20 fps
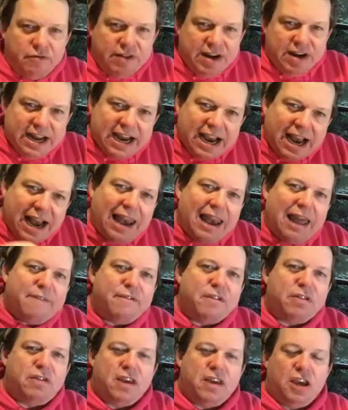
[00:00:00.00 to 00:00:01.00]
really clever
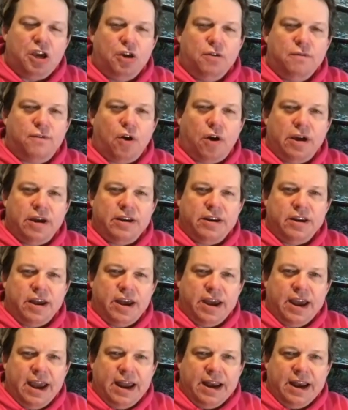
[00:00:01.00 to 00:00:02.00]
thing you've got in
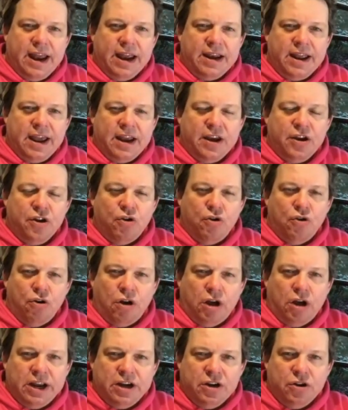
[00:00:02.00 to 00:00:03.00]

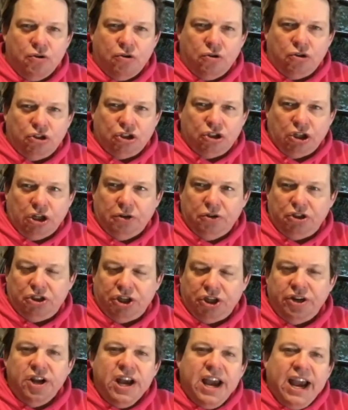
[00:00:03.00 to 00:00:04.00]
your
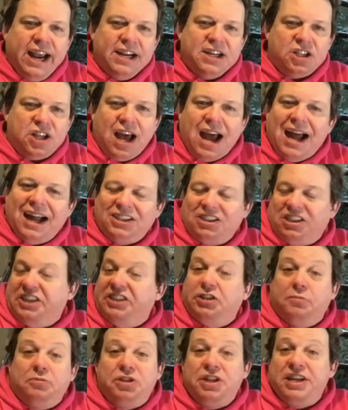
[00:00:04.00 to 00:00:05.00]
solution is that actually it's
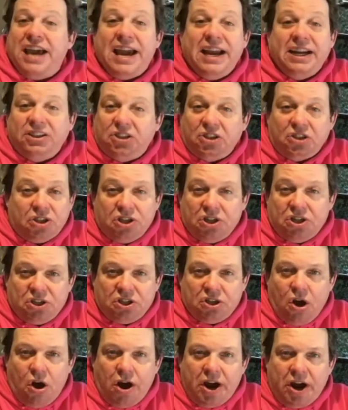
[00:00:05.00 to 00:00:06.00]
up to the agent to
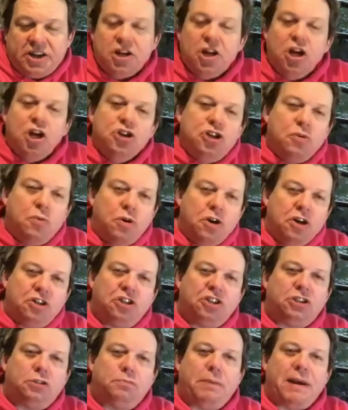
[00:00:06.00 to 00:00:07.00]
decide. Do you want to
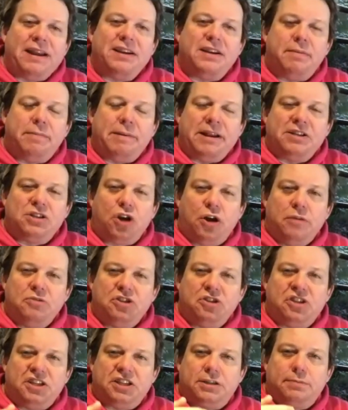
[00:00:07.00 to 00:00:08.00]
just spend a bit of time
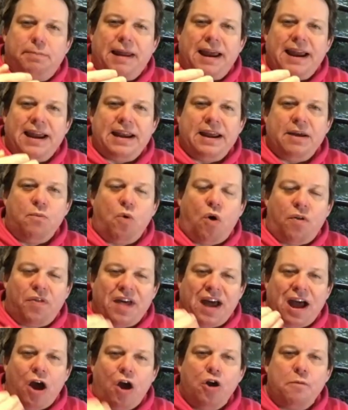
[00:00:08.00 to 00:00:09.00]
just explaining what
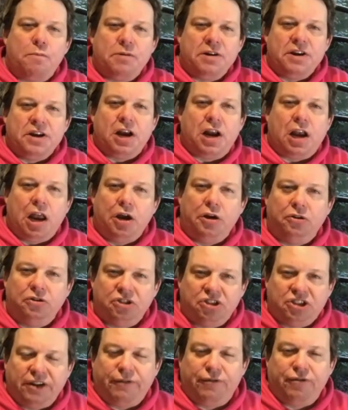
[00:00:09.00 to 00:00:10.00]
that open and closed
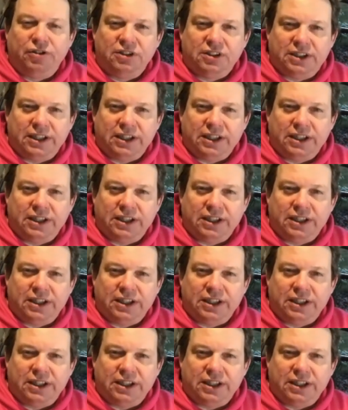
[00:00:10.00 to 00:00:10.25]
difference